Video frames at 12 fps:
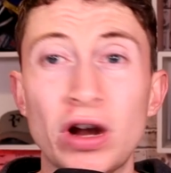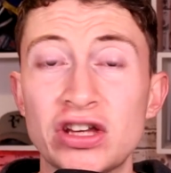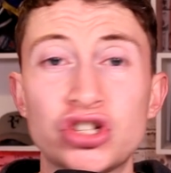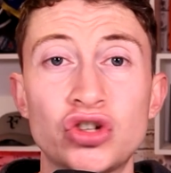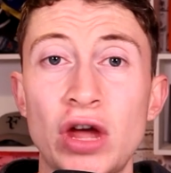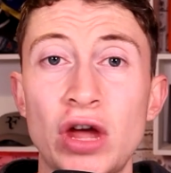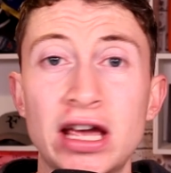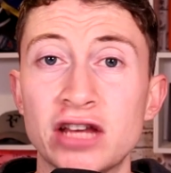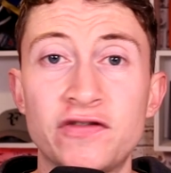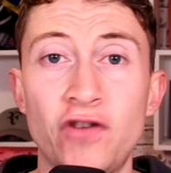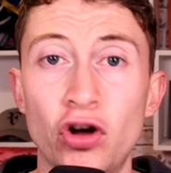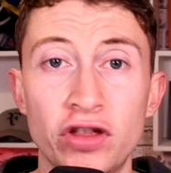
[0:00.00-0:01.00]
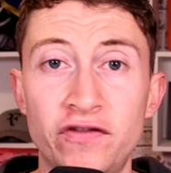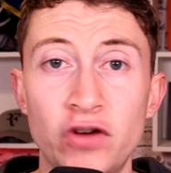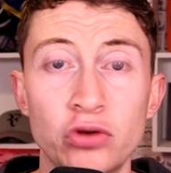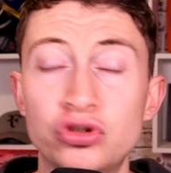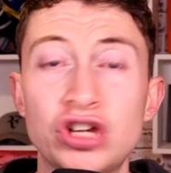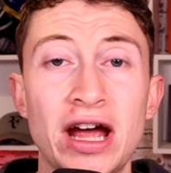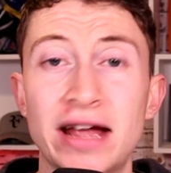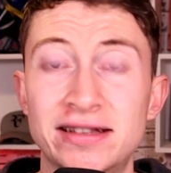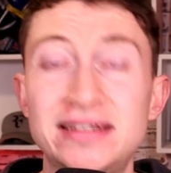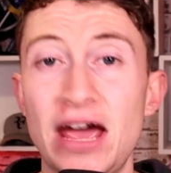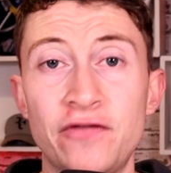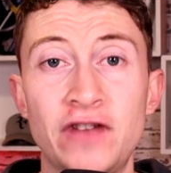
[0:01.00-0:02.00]
of the strikers for the future,
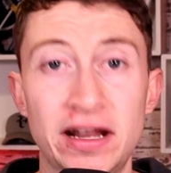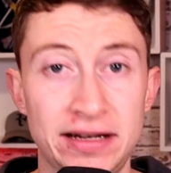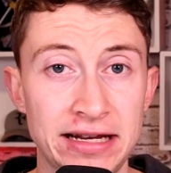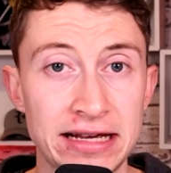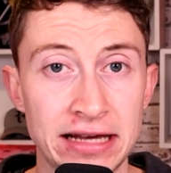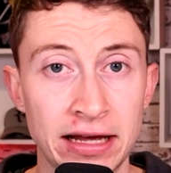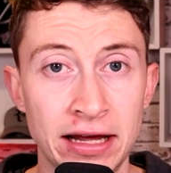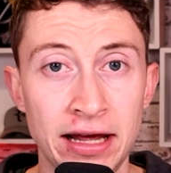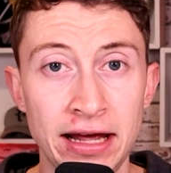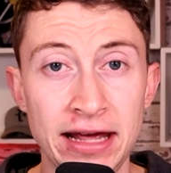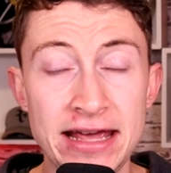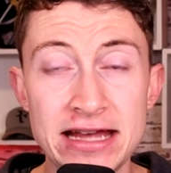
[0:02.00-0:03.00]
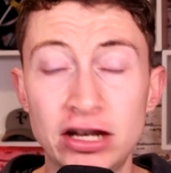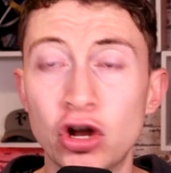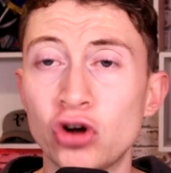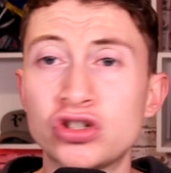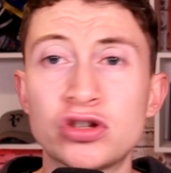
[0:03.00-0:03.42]
definitely. He looks